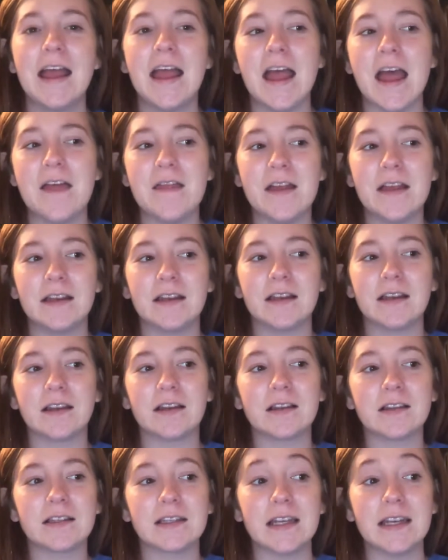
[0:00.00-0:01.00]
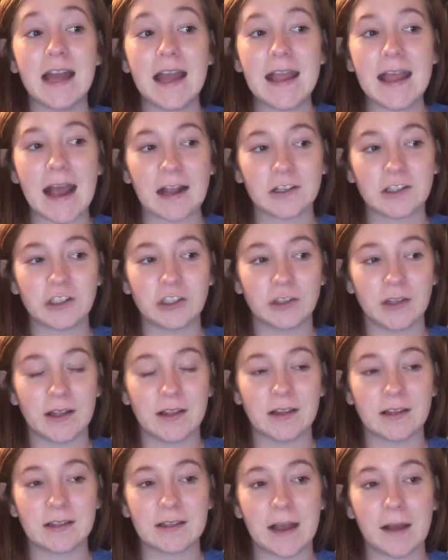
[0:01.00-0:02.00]
And then today, actually,
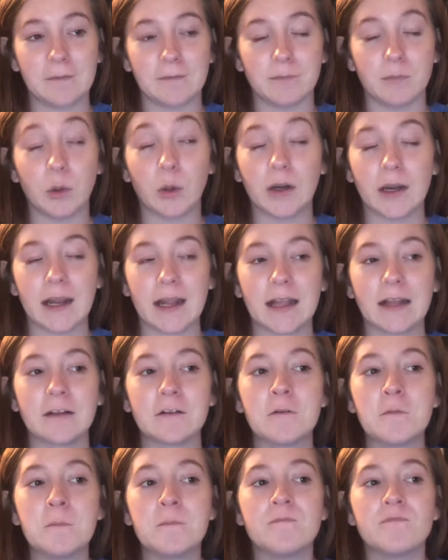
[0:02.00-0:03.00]
this morning,